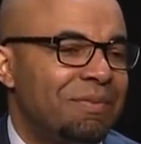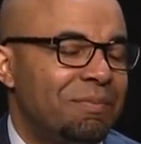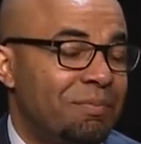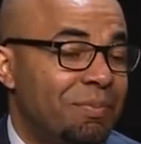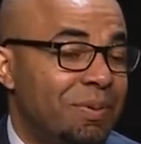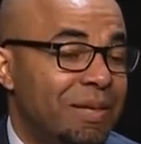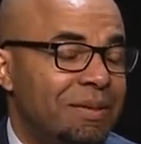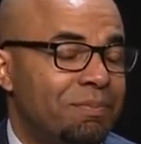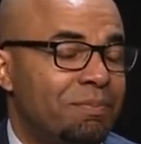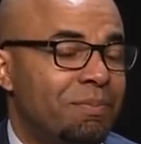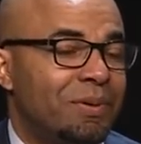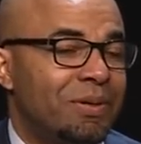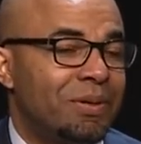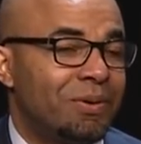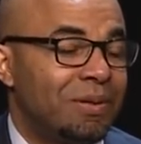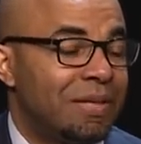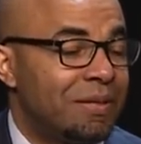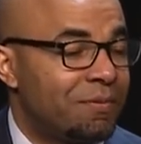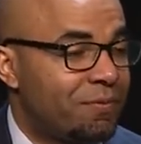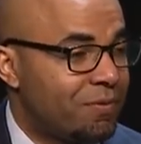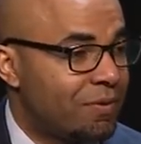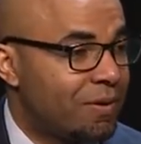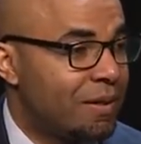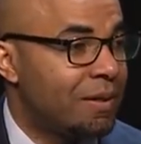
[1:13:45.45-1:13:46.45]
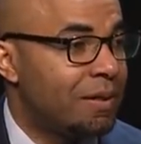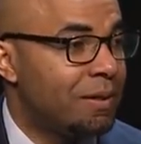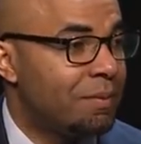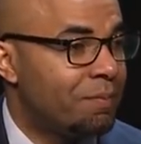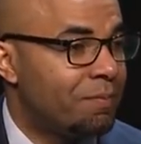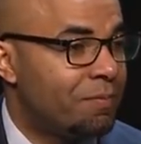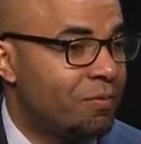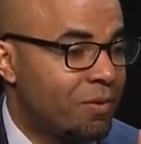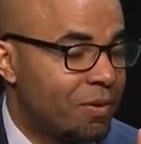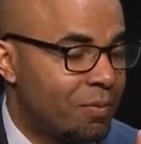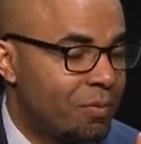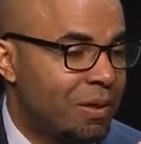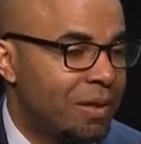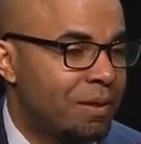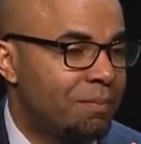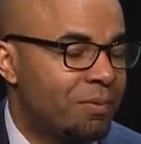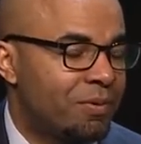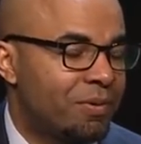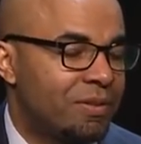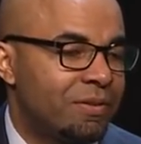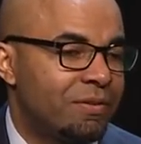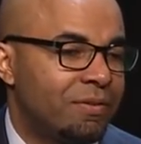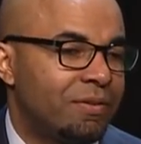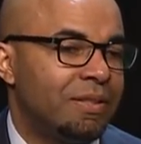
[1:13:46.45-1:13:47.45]
so. But only for one
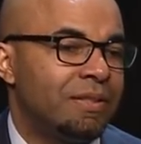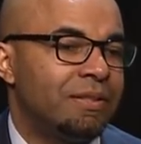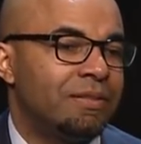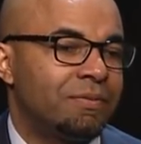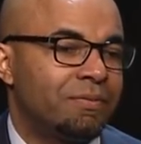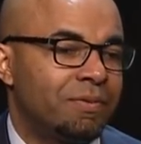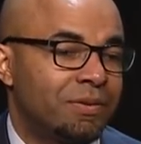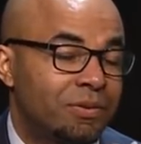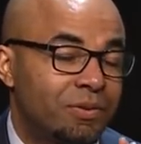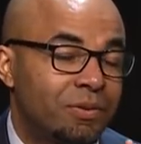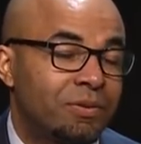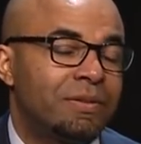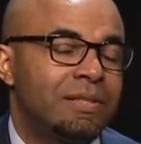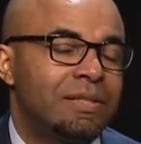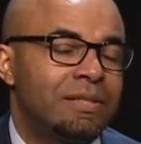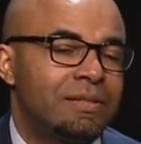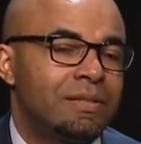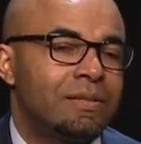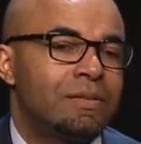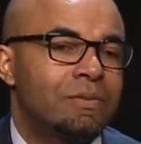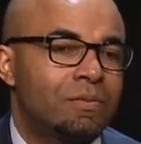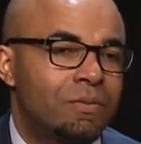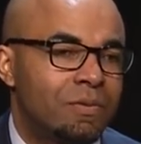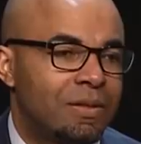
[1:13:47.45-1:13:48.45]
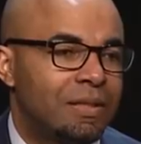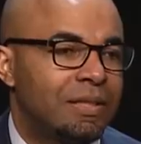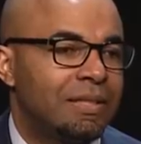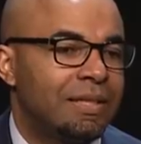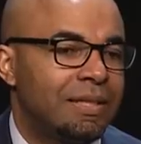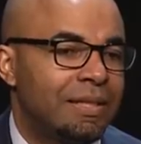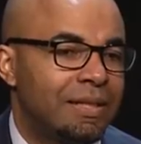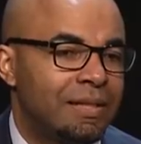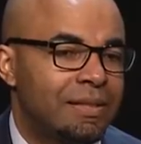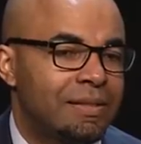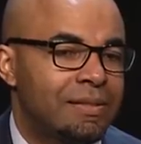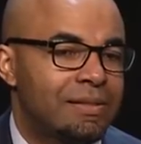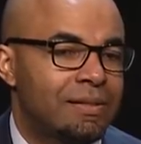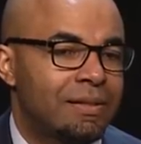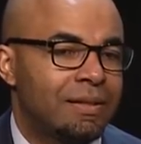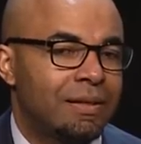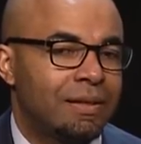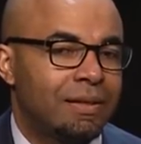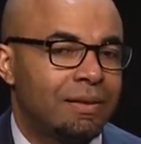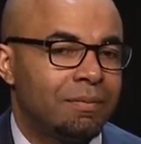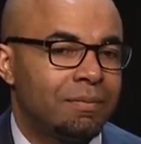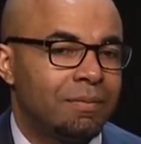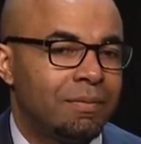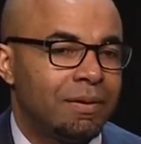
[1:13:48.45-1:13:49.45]
important reason, for two reasons. One is
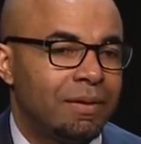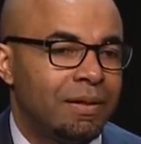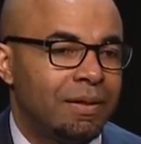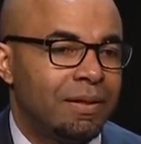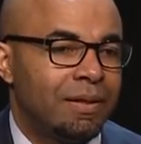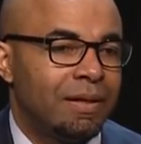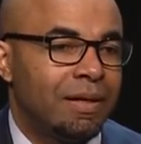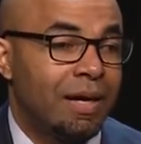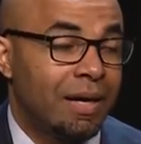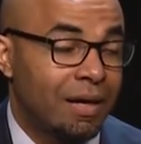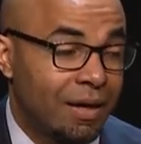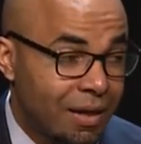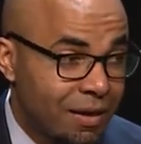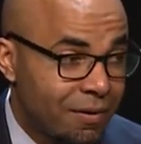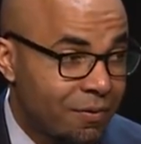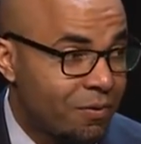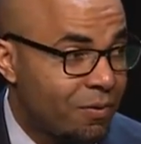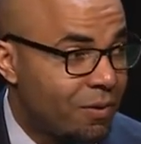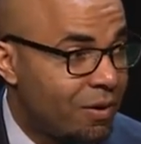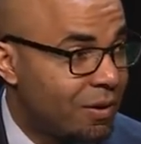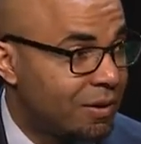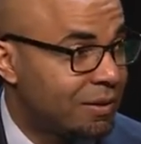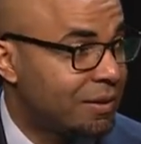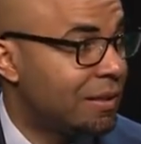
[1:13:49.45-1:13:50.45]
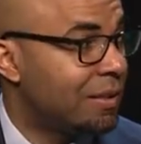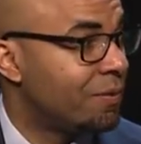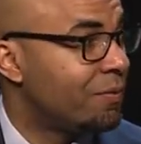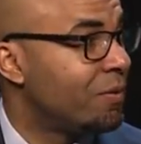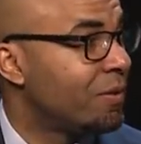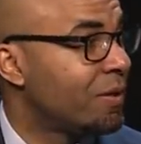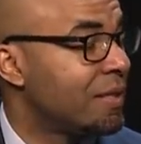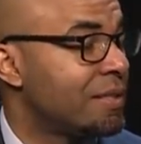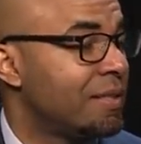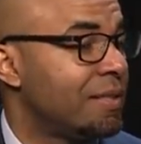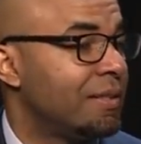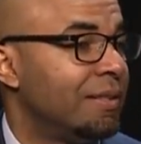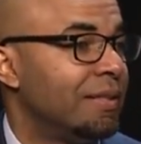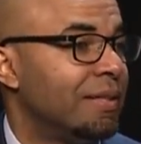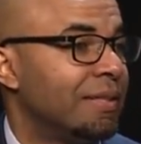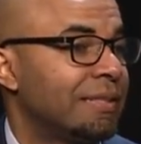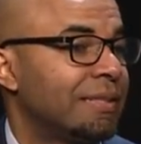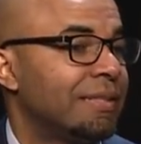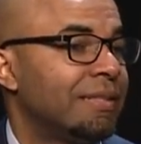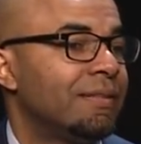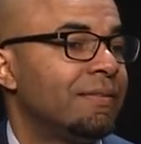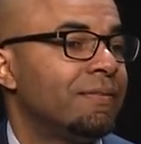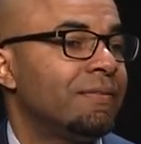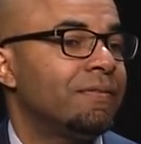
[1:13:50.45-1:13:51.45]
a lot of qualitative work is
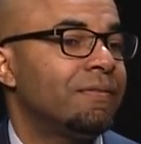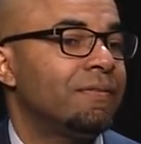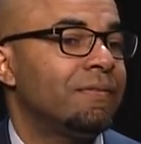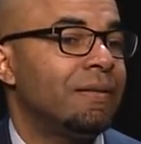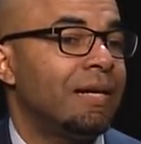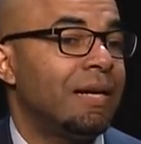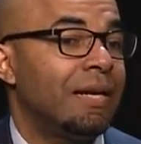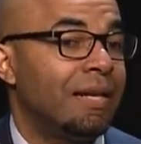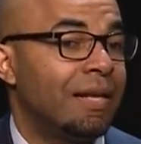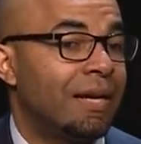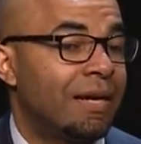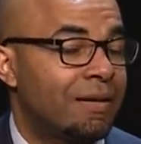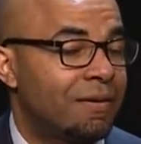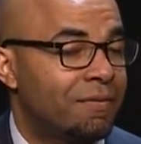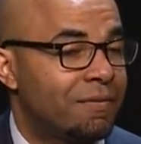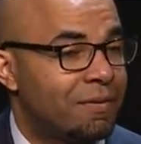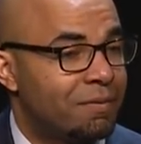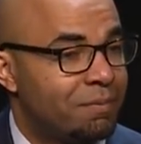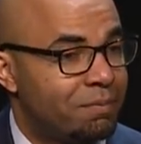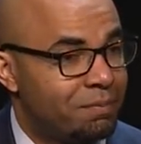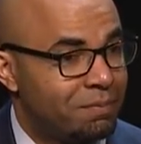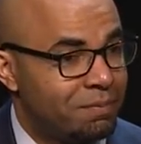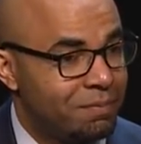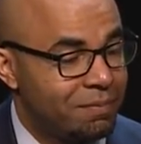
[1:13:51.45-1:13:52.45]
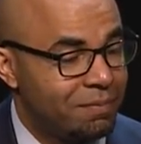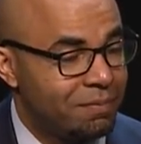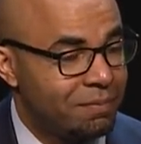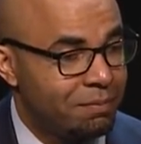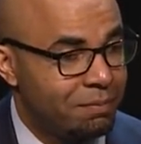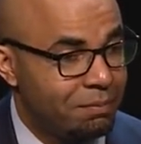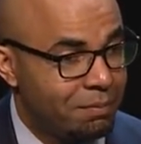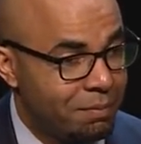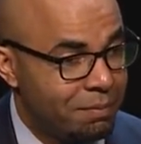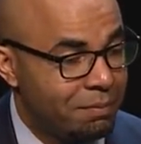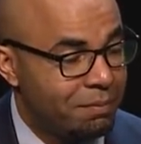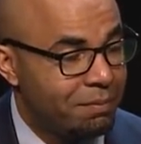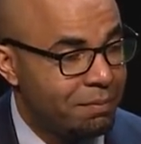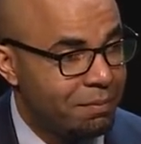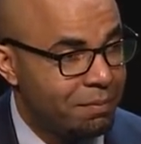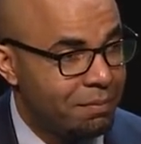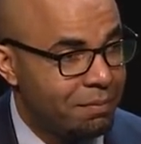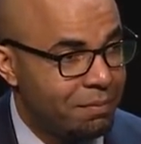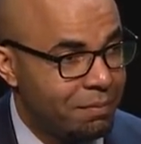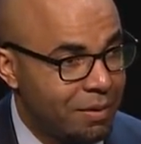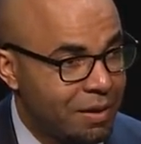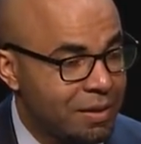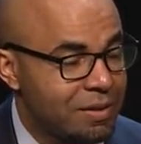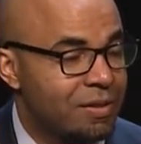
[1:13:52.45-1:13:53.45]
inductive. A lot of
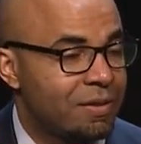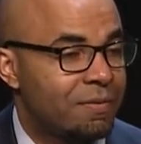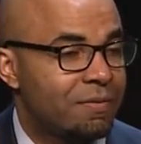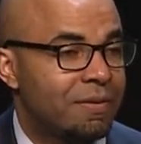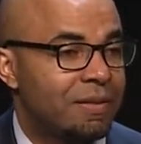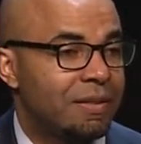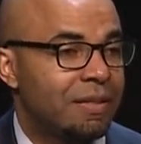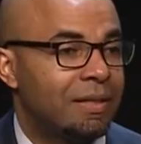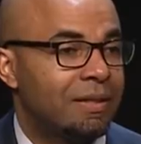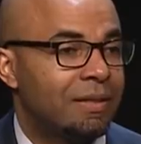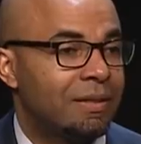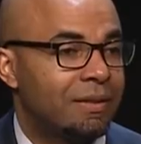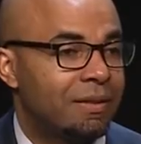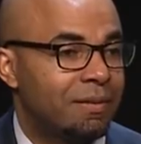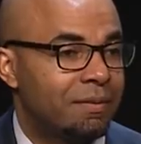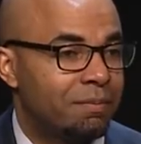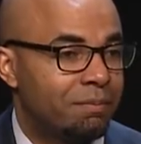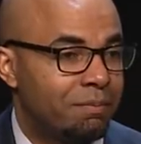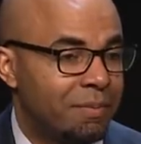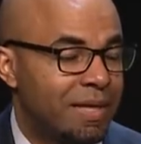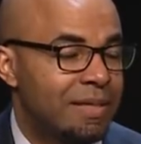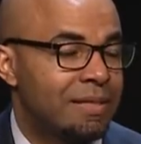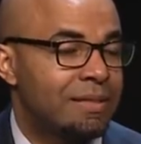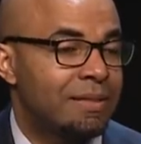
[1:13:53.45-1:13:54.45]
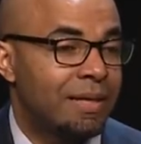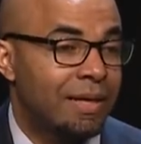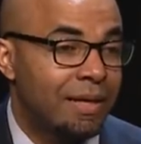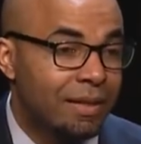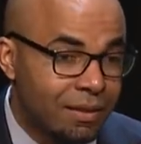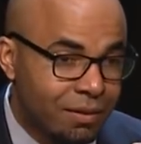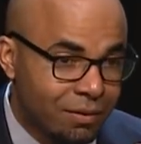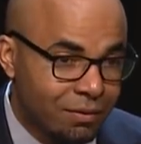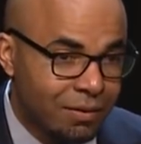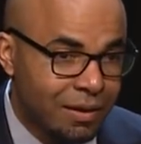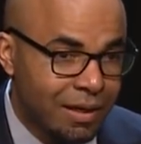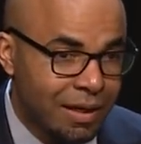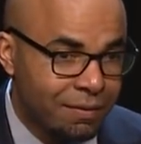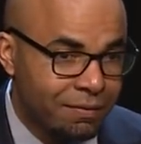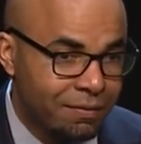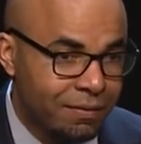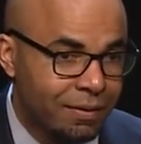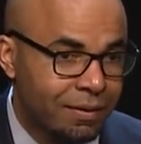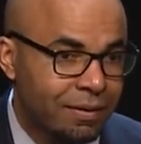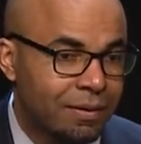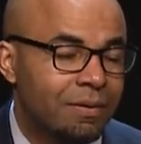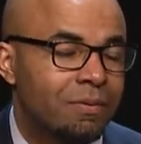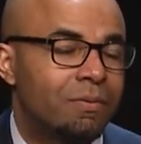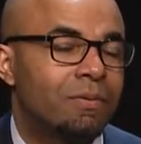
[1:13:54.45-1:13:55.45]
much of the best
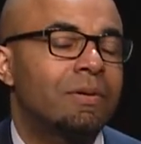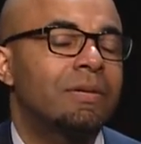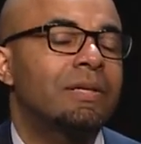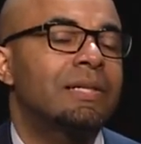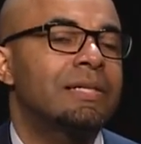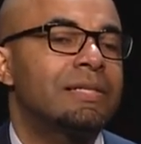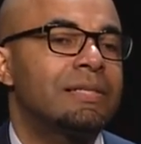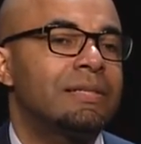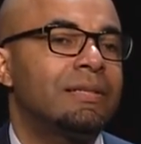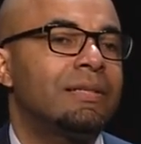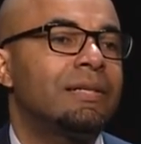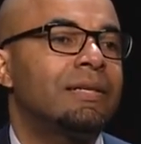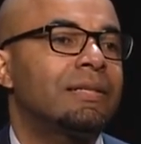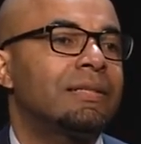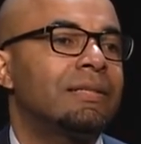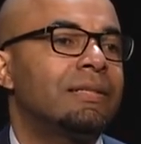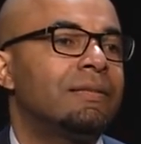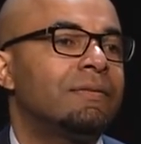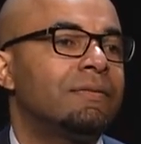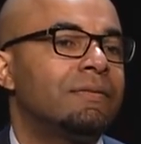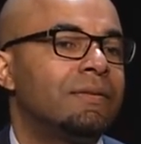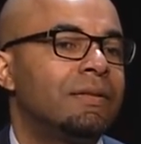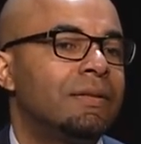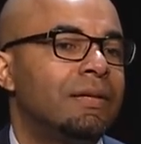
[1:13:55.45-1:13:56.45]
ethnographic work is inductive.